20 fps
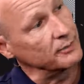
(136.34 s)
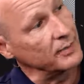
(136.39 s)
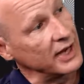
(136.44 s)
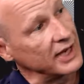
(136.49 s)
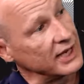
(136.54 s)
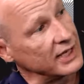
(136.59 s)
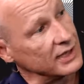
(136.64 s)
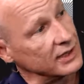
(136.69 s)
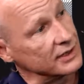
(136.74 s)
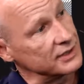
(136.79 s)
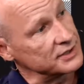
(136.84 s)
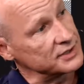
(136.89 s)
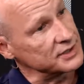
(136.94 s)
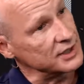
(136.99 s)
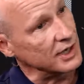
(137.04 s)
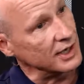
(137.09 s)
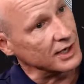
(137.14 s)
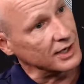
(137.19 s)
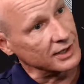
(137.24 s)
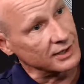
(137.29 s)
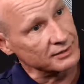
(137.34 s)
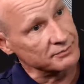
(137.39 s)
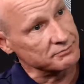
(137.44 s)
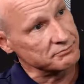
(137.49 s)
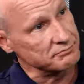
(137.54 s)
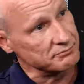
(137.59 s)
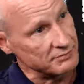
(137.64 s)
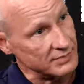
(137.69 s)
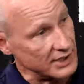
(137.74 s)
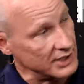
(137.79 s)
and make it
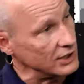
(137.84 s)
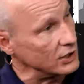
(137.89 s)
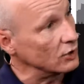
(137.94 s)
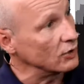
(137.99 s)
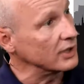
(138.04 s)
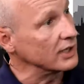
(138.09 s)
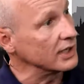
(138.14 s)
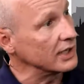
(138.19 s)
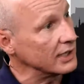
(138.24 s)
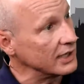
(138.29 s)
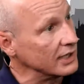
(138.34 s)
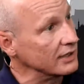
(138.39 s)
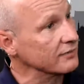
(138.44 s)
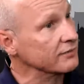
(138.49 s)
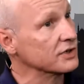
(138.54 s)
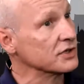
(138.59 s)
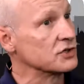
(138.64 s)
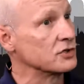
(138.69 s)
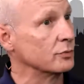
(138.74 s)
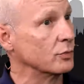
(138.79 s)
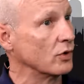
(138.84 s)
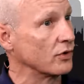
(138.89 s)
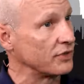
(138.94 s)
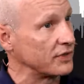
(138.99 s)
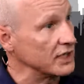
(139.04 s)
invisible.